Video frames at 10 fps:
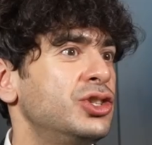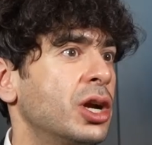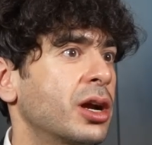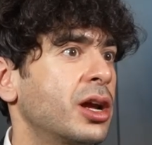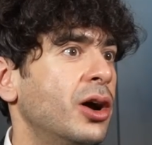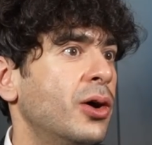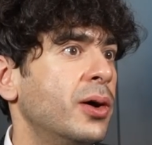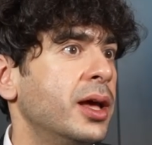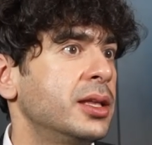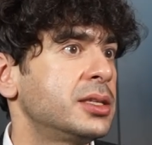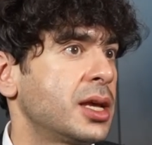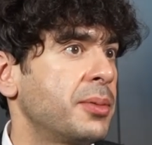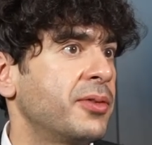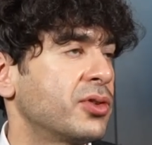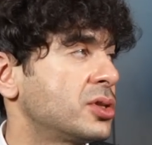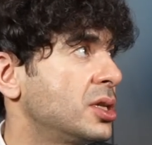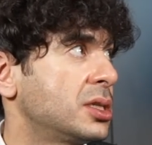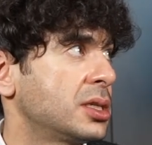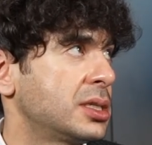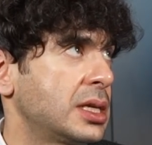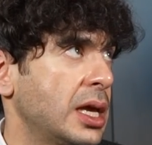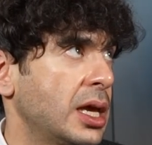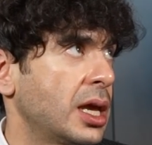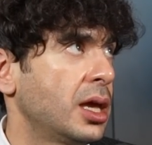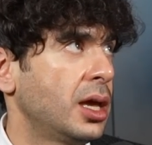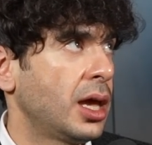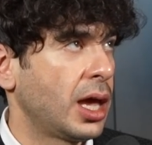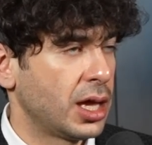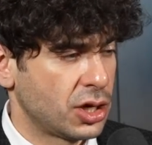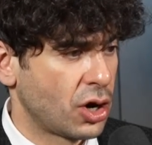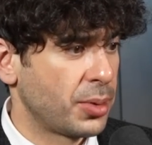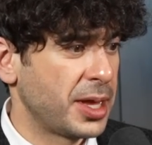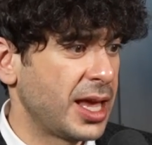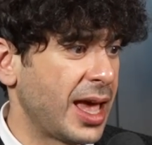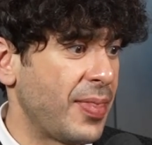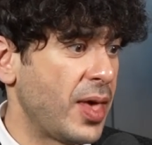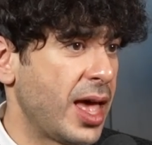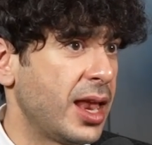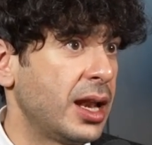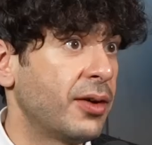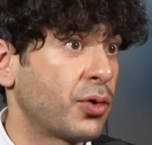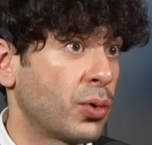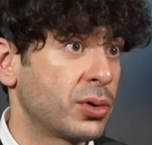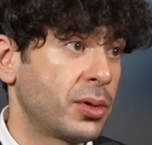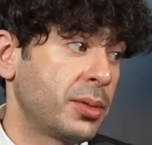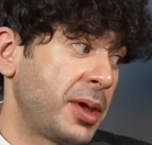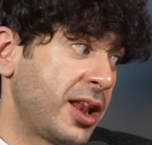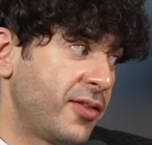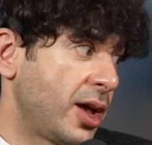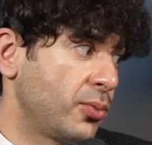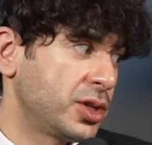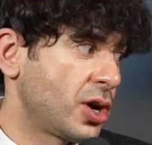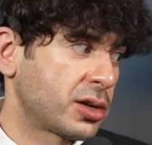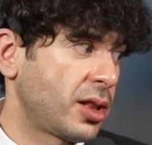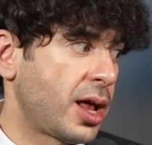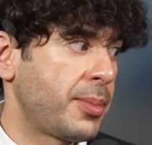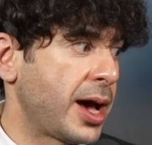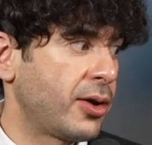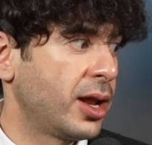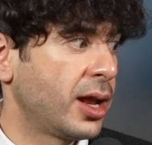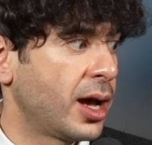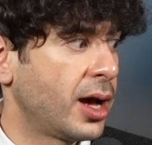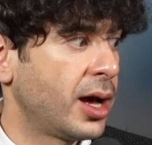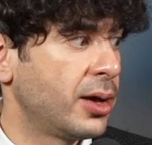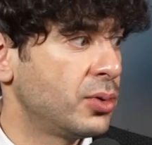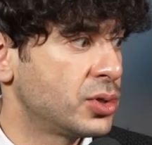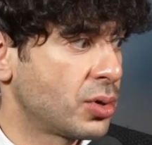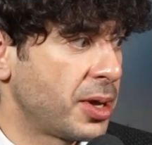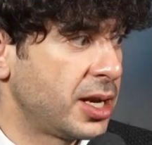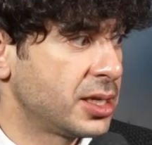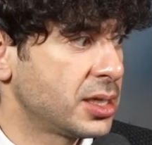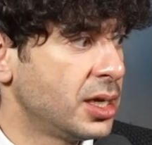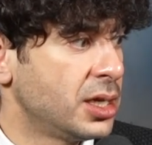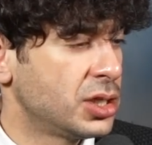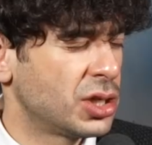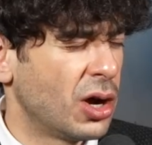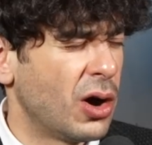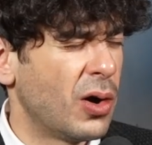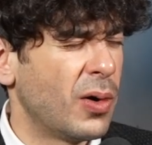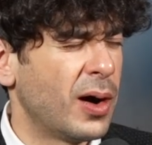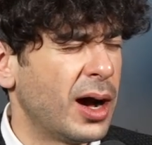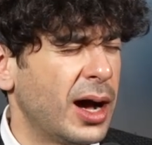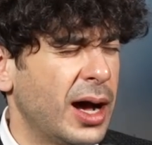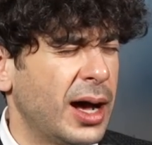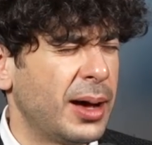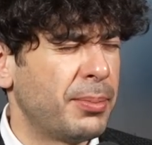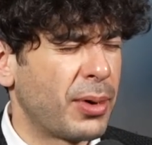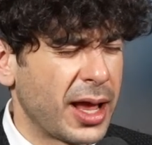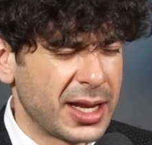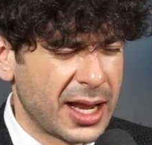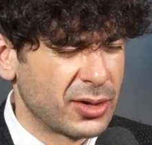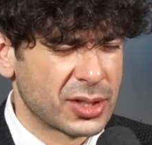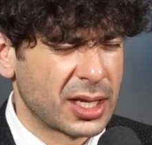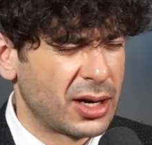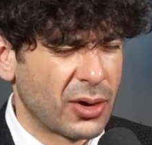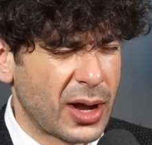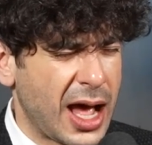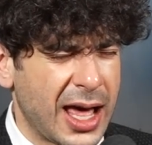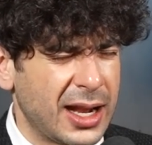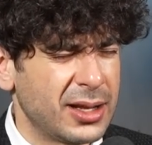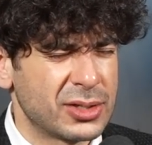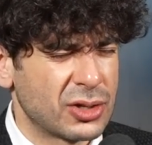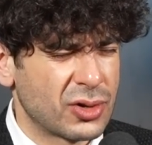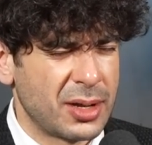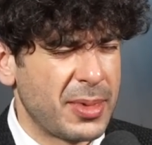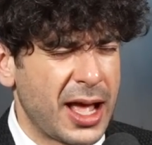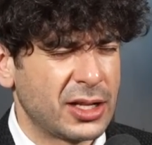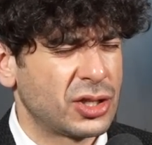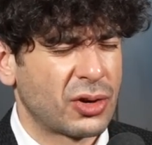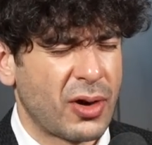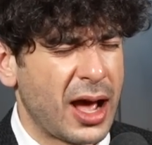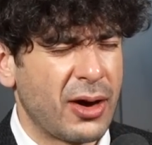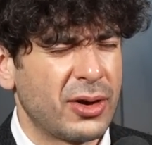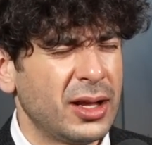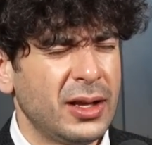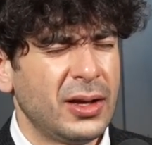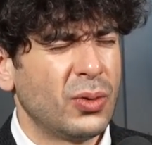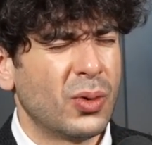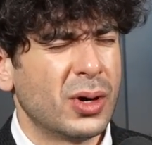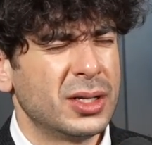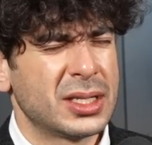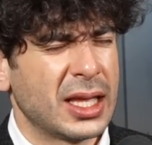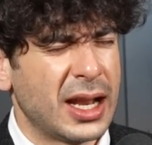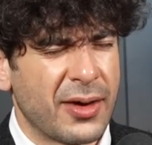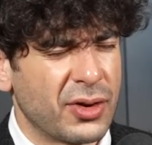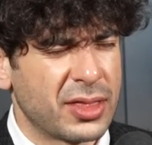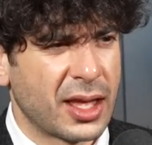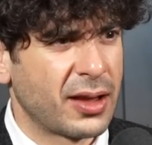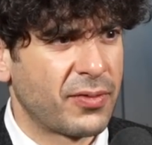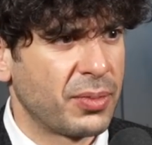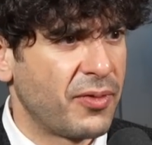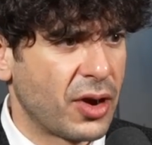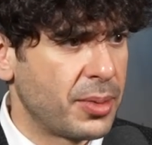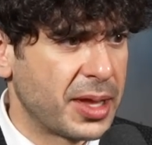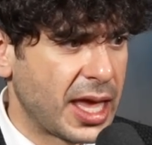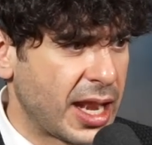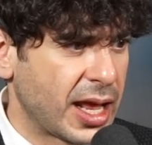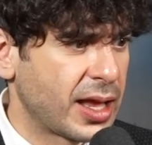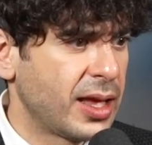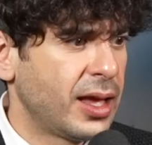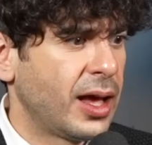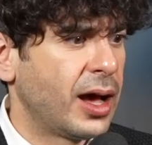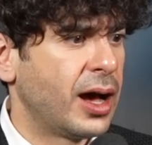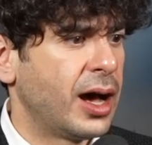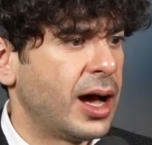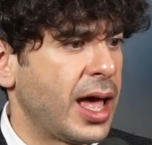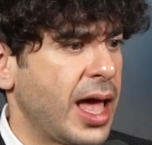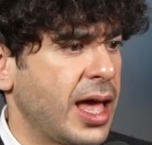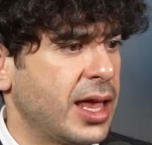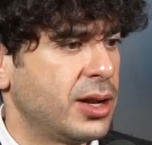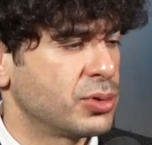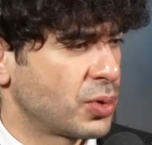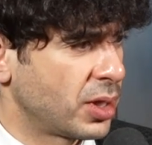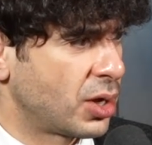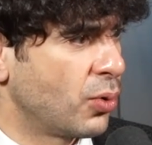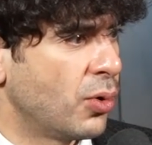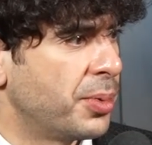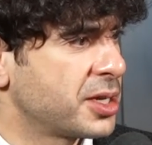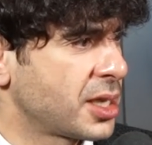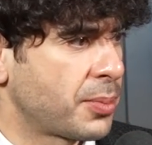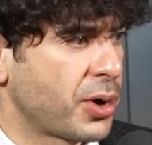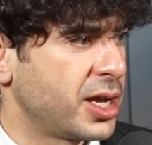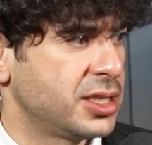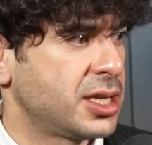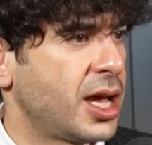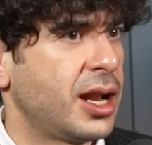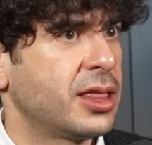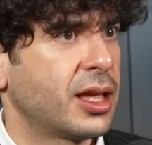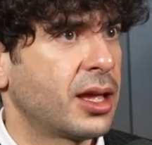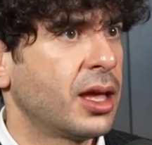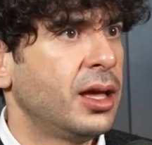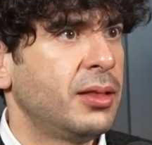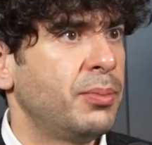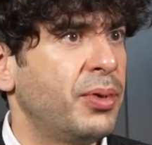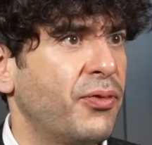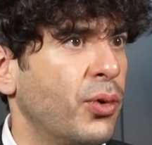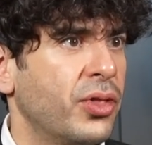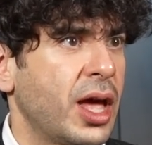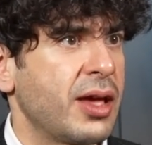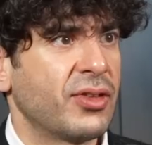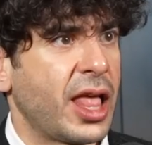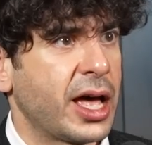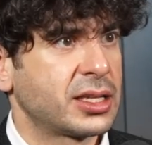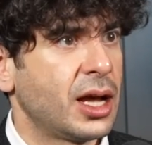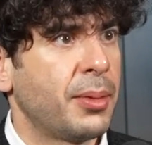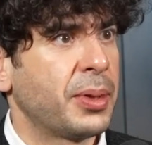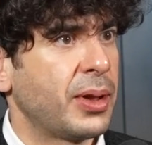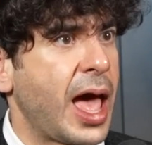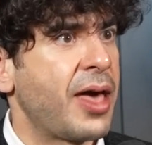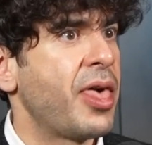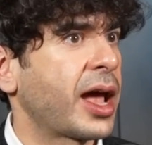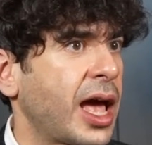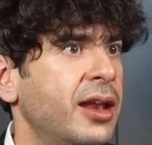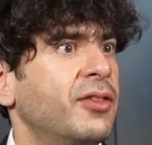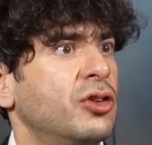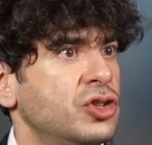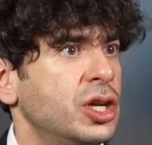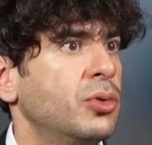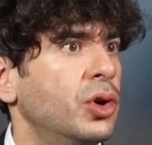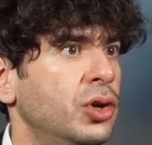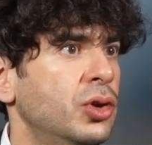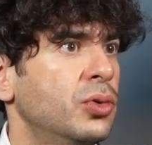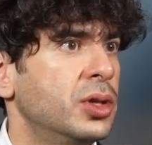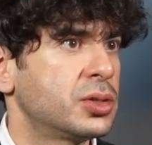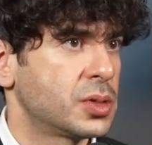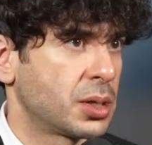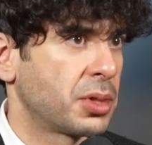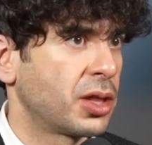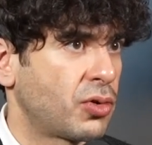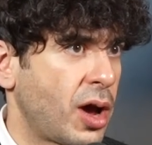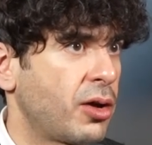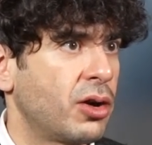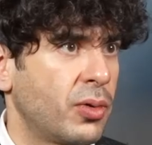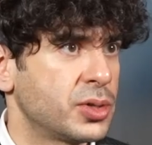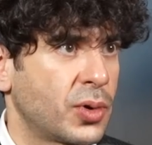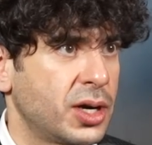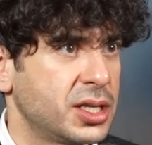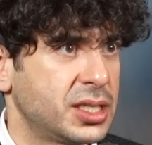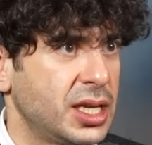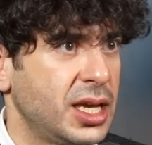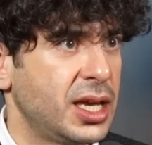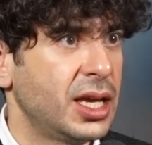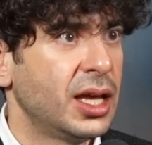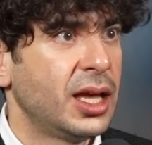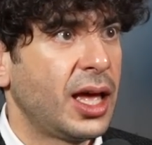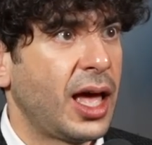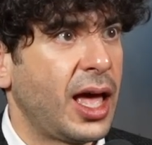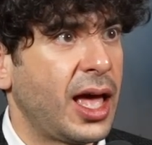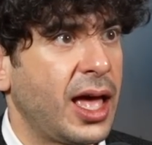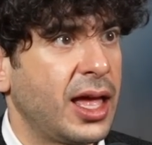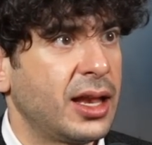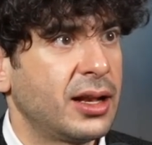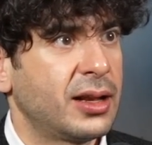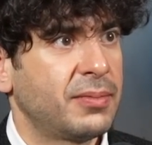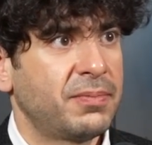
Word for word: Jericho and Sammy versus Sting and Darby. And then, of course, the main event, we talked a lot about it. Uh, it was tremendous. So uh, Brian Danielson and Okada is a dream match. The crowd was into everything from the very beginning, uh, and it was really cool because, like Brian said, I think before they even locked up, it had that kind of energy where you knew this was something the crowd had always wanted to see. And